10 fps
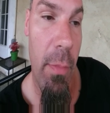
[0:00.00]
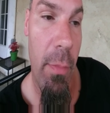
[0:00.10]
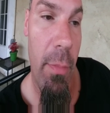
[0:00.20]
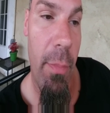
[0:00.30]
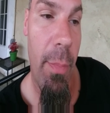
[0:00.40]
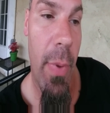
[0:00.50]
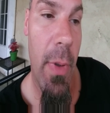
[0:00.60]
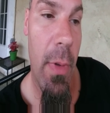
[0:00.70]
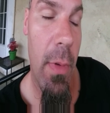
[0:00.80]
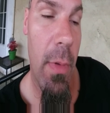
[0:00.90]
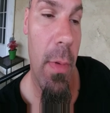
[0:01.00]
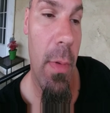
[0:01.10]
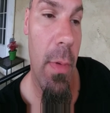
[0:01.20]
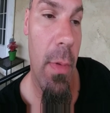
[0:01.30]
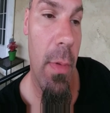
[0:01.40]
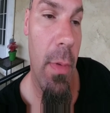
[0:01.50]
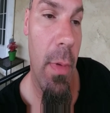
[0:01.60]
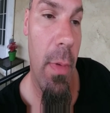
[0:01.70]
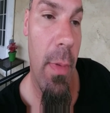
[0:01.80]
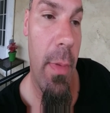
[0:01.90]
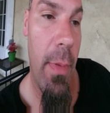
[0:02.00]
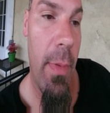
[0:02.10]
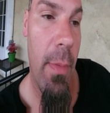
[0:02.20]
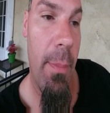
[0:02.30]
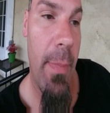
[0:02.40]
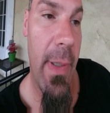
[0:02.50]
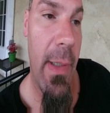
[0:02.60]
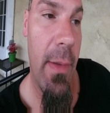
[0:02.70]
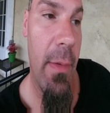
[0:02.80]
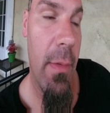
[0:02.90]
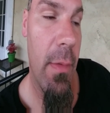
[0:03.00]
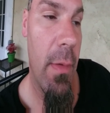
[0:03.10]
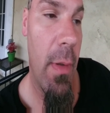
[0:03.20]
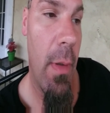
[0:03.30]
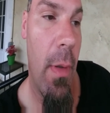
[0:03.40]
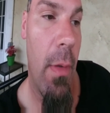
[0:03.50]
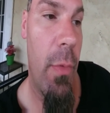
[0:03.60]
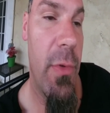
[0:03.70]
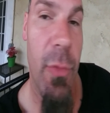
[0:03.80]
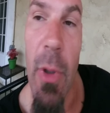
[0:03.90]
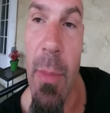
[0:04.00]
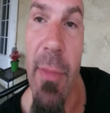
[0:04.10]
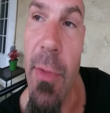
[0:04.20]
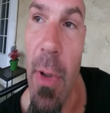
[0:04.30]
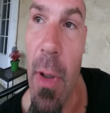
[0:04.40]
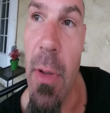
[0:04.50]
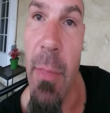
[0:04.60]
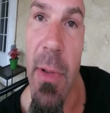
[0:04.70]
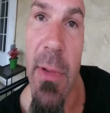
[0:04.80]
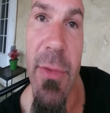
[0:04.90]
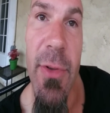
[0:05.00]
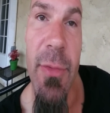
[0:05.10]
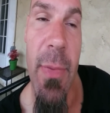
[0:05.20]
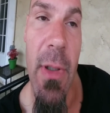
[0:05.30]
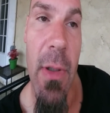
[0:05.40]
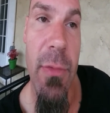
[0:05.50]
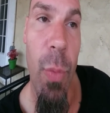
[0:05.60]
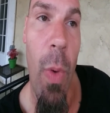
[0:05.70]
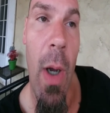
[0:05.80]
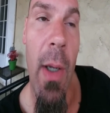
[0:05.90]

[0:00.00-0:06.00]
But the main reason why I'm even talking about this is because why